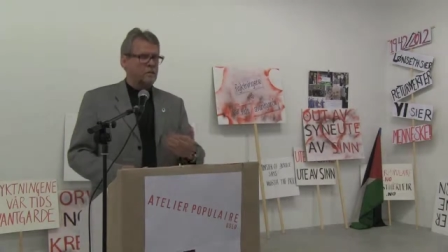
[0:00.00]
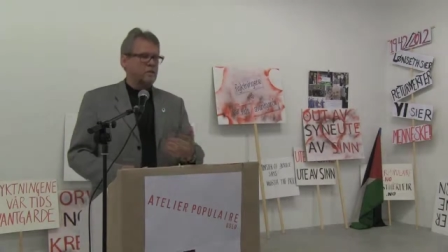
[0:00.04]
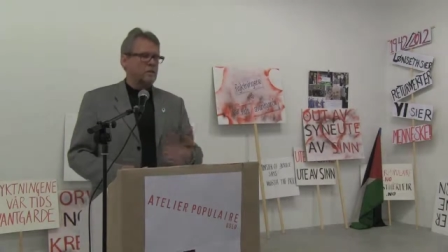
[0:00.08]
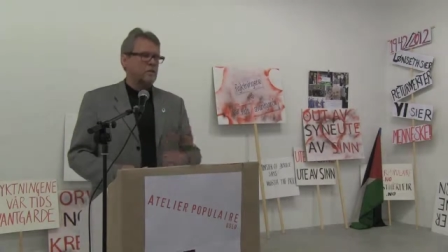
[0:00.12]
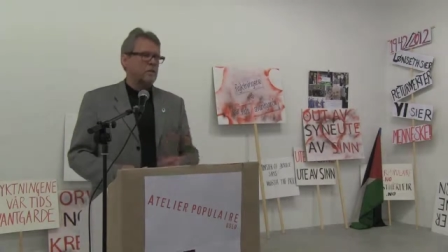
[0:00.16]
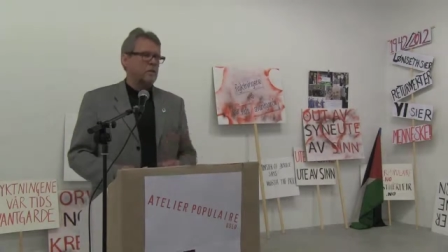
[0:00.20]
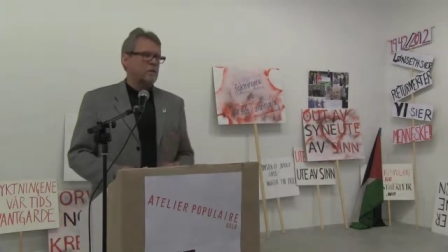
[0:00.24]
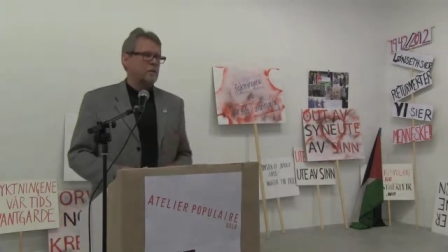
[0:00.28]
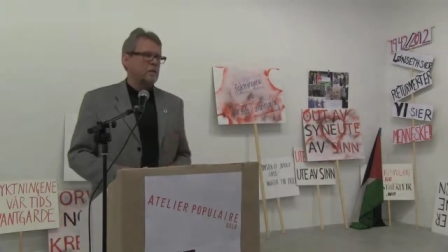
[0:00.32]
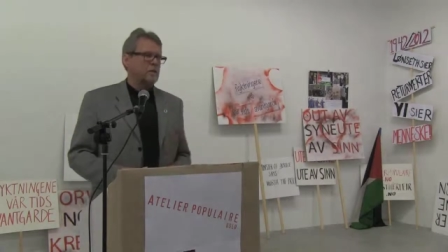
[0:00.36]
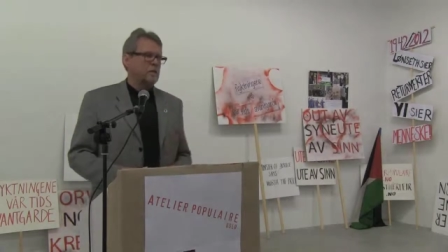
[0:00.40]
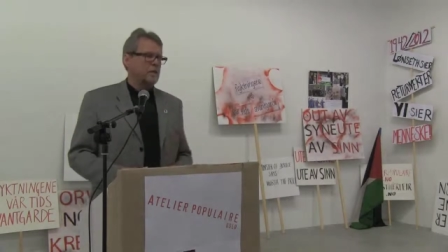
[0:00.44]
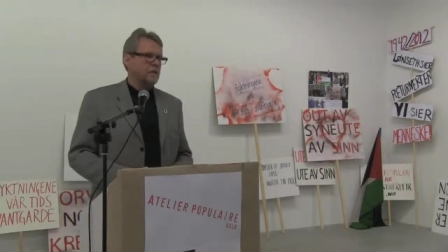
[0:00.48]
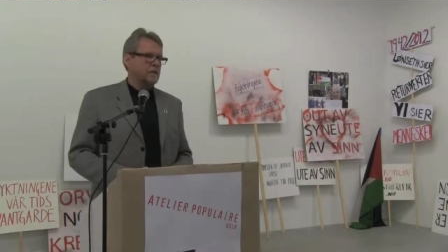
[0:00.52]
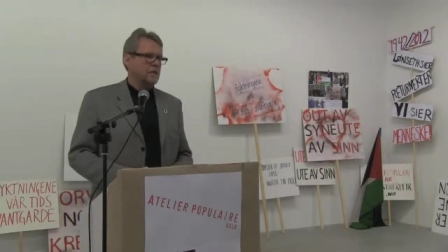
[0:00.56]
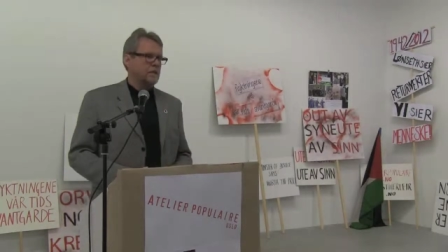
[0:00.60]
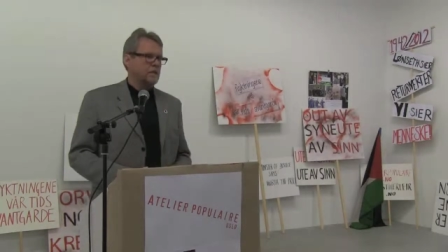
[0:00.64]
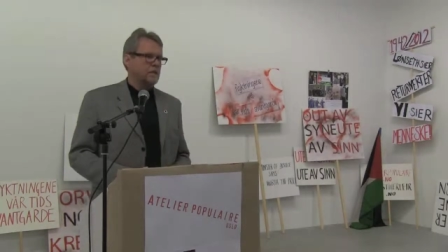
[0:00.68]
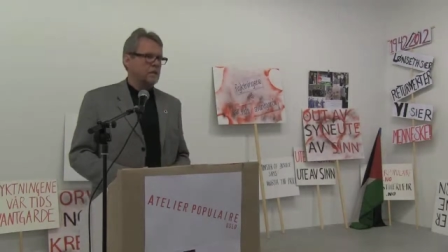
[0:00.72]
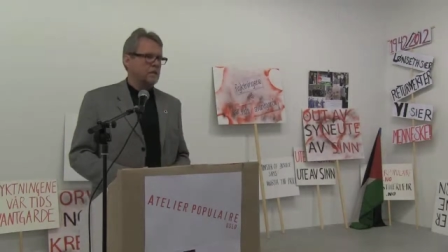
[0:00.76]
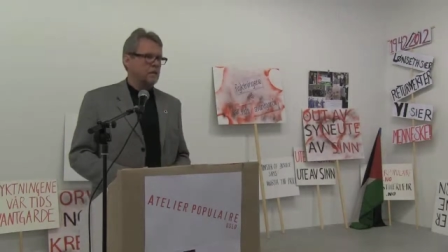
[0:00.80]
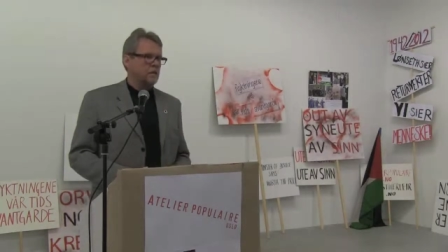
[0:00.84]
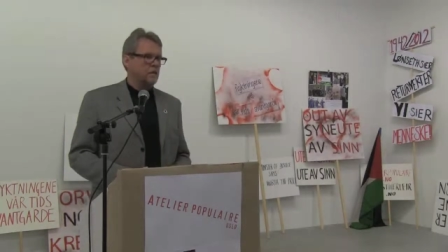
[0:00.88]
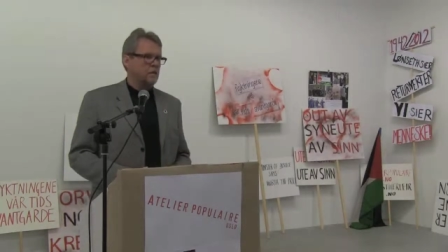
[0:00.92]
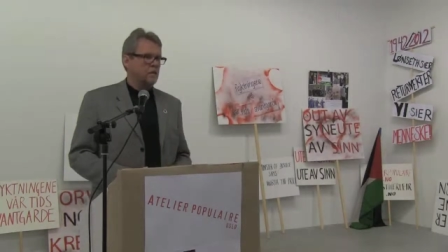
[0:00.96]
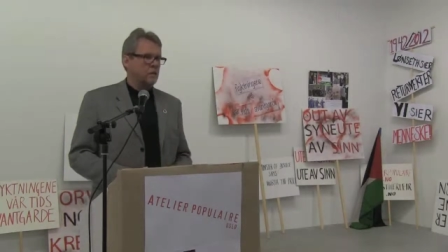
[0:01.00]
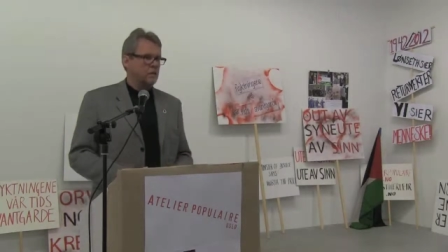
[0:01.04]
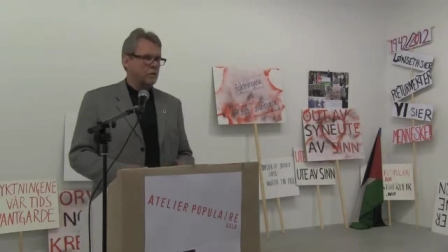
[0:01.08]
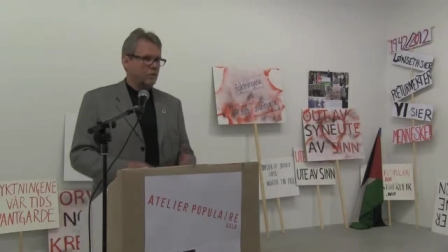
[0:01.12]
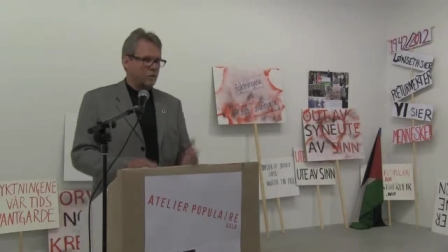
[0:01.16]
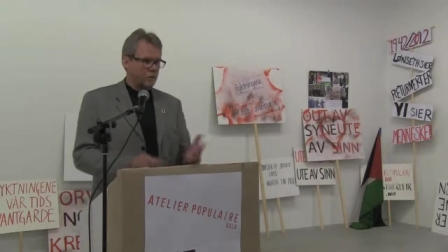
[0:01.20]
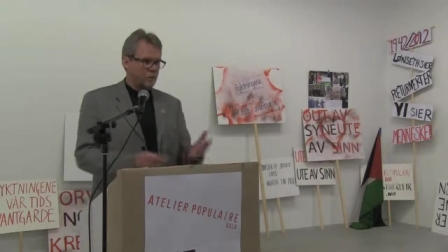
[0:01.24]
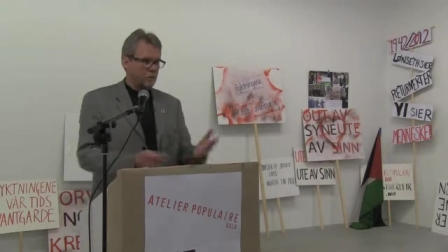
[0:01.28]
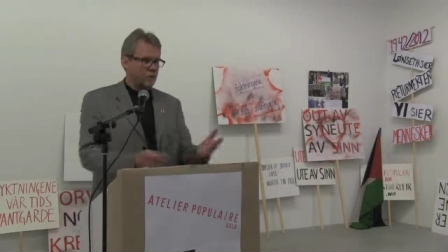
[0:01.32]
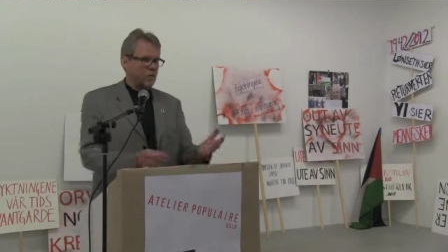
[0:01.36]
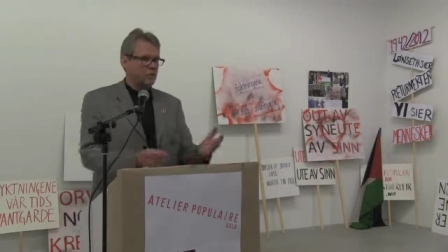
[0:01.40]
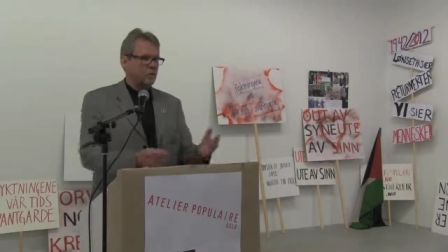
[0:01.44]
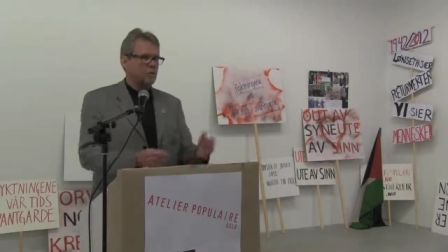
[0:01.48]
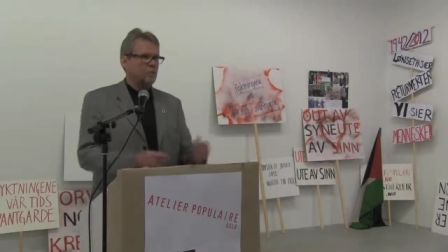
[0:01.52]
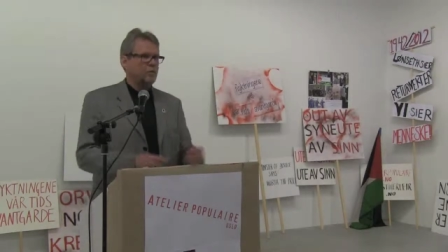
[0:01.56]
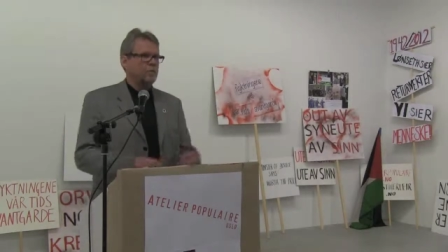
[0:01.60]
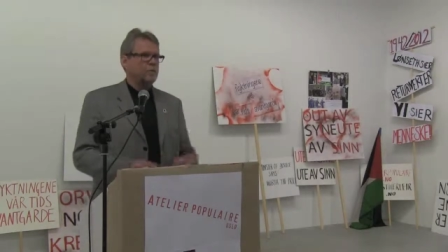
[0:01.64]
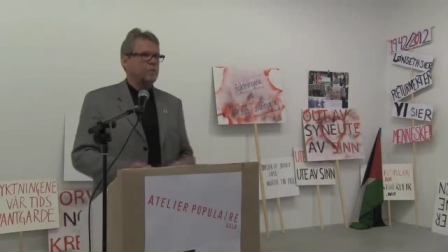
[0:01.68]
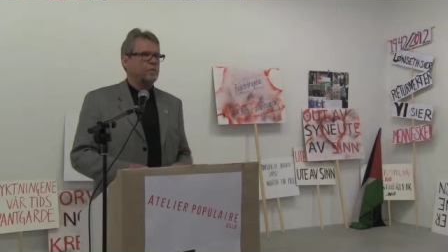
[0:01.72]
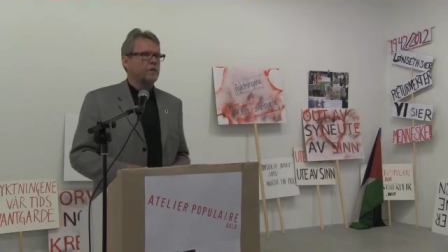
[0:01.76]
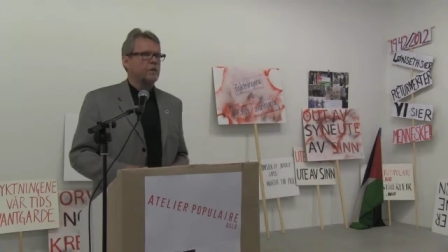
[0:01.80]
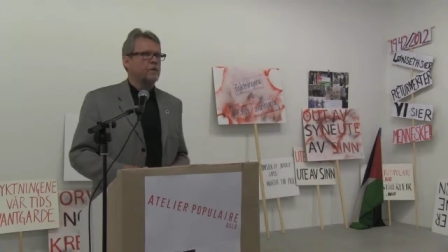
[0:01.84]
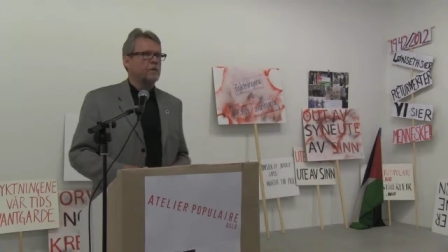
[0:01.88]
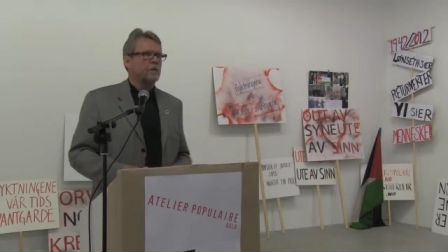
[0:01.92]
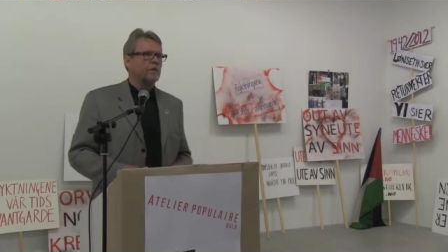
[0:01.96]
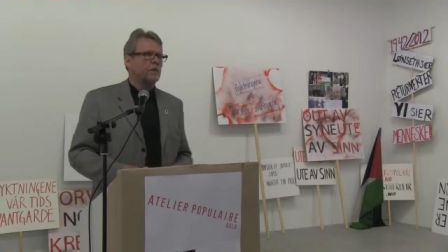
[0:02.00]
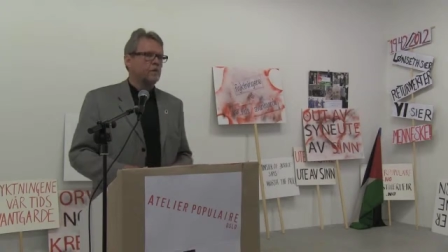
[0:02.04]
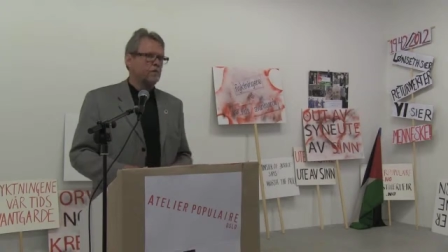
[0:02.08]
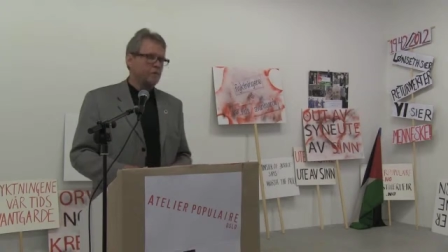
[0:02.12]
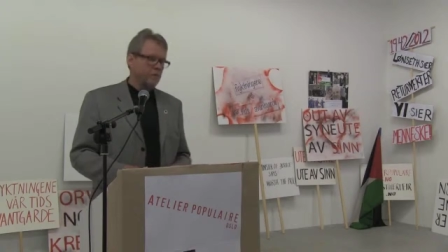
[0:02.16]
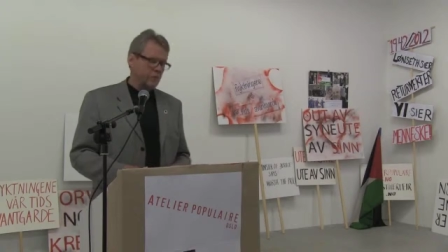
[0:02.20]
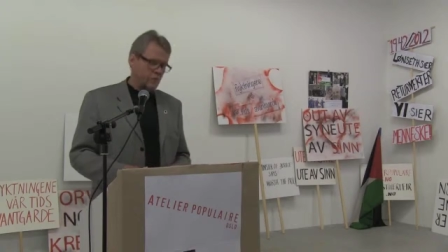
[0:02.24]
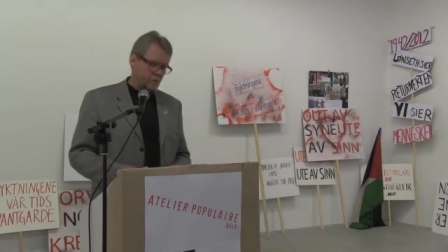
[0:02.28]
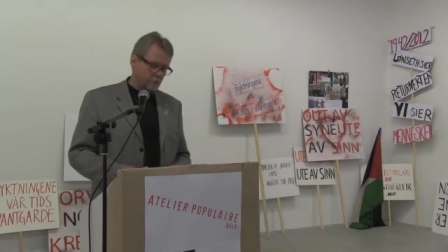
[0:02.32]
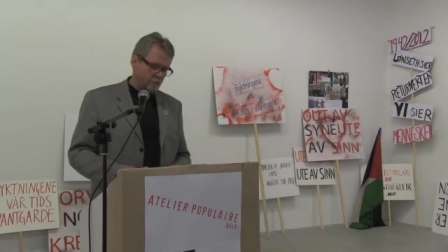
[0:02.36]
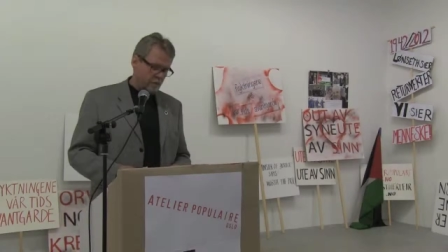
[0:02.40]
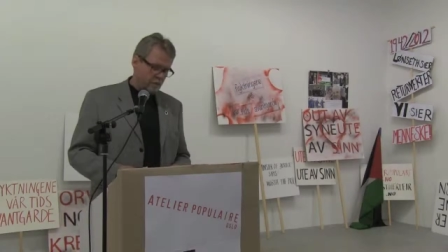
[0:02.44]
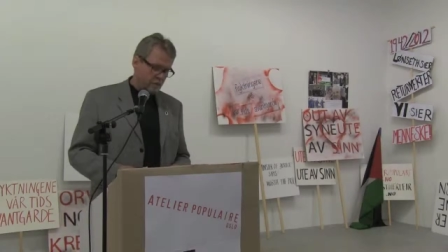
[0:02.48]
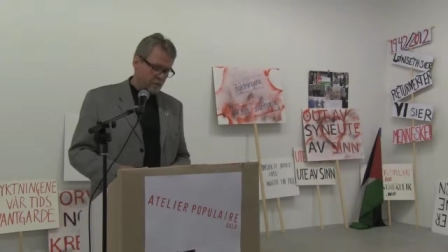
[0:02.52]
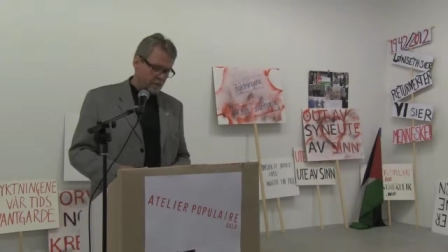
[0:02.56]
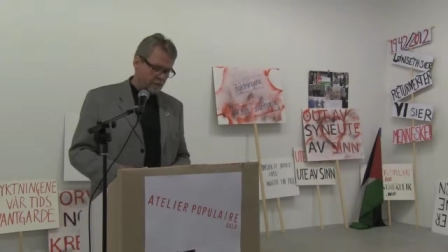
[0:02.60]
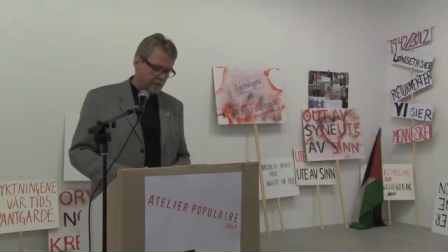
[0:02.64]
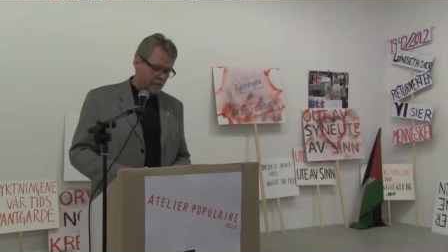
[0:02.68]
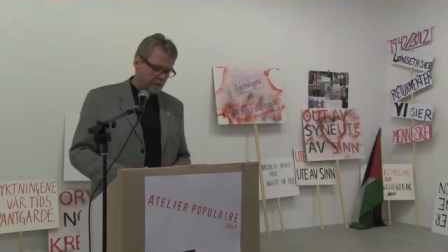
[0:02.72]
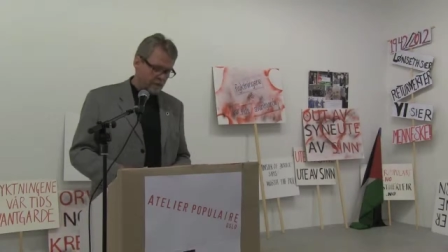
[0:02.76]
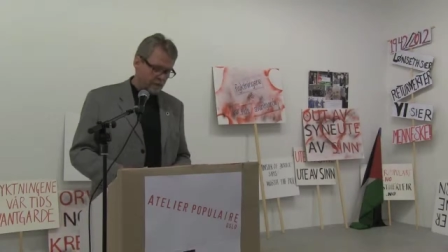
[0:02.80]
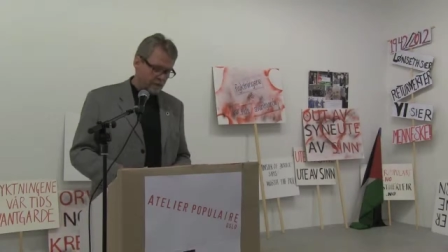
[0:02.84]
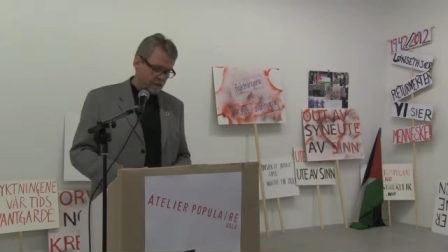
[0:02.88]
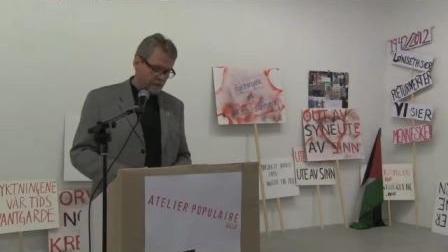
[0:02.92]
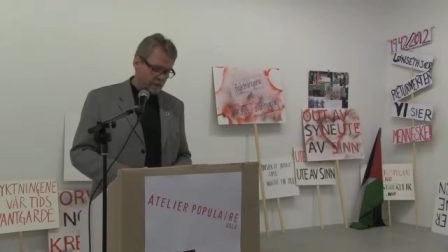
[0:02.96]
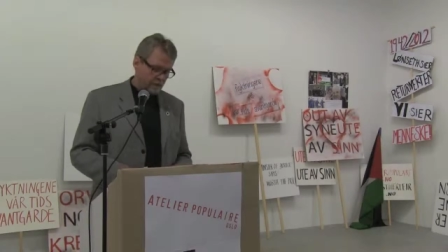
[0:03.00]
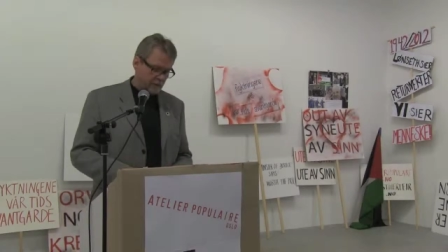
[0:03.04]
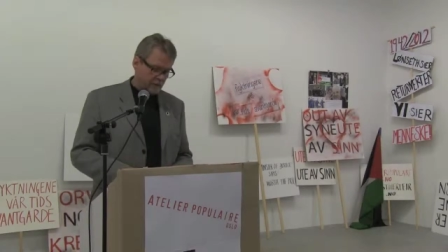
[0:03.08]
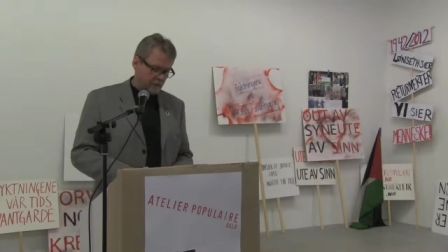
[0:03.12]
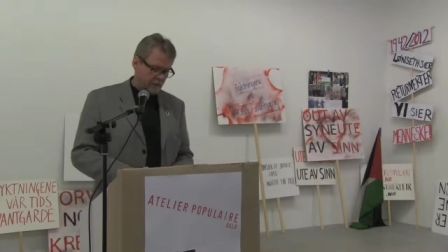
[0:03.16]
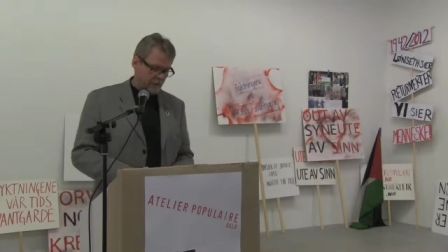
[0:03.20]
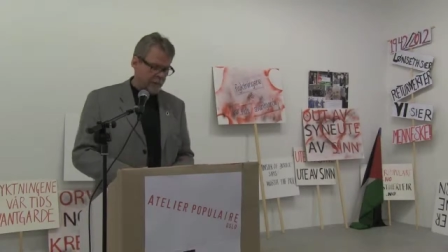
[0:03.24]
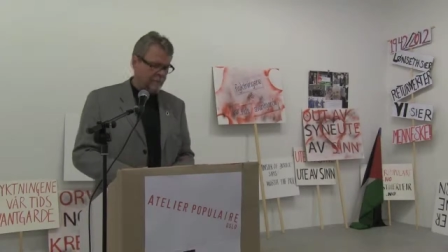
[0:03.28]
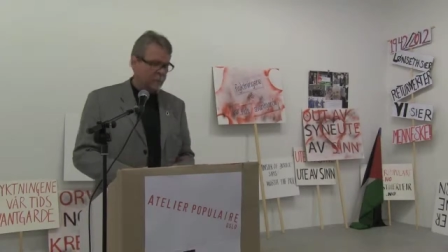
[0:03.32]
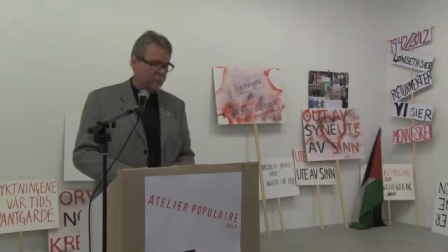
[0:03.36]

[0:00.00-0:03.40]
organization or the groups many of you represent.